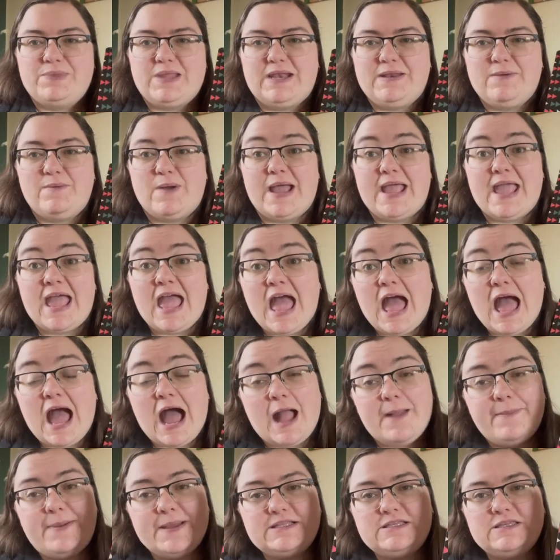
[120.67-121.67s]
Anyway,
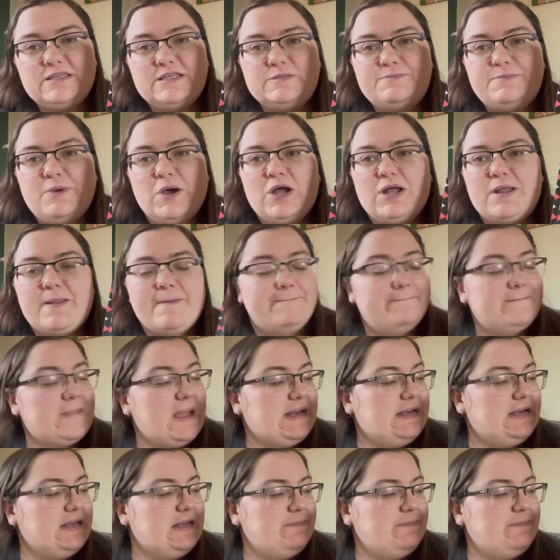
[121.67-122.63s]
I picked up this book mainly